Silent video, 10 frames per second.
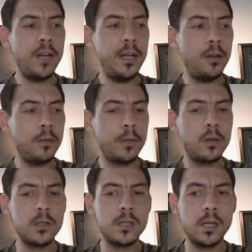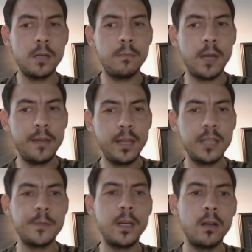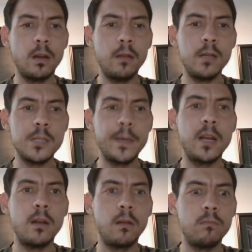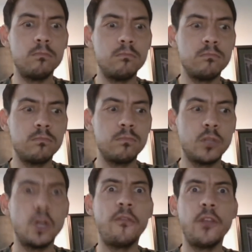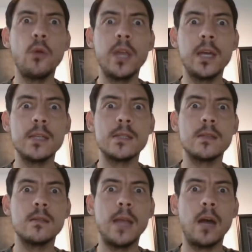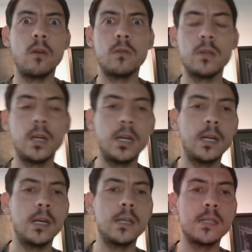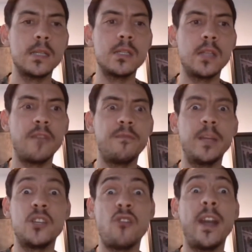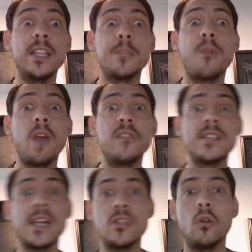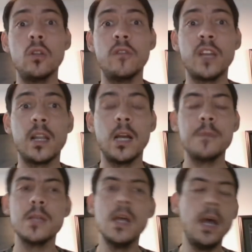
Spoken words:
ready or not, because I think it's been a good few years now since they've been trying to privatize all of the clubs.